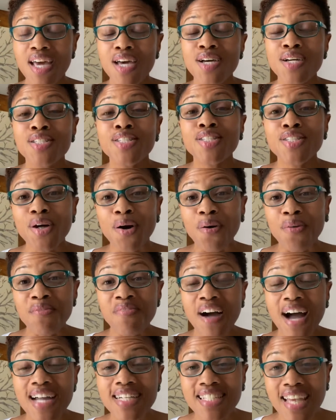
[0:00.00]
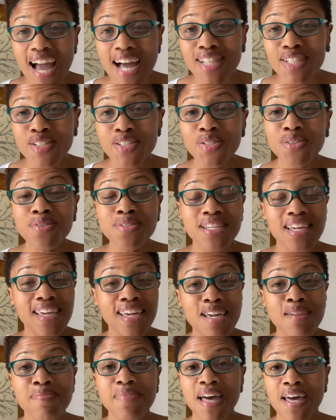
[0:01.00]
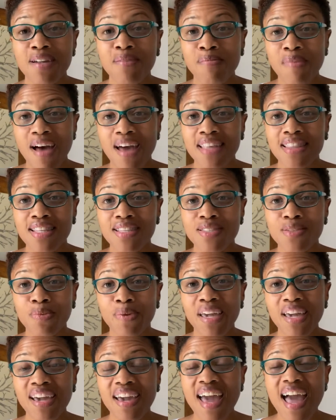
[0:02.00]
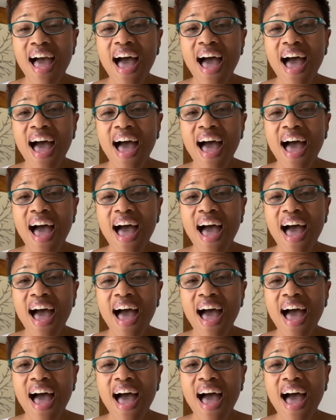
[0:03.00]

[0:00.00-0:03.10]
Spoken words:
So I challenge you to keep that in mind this week.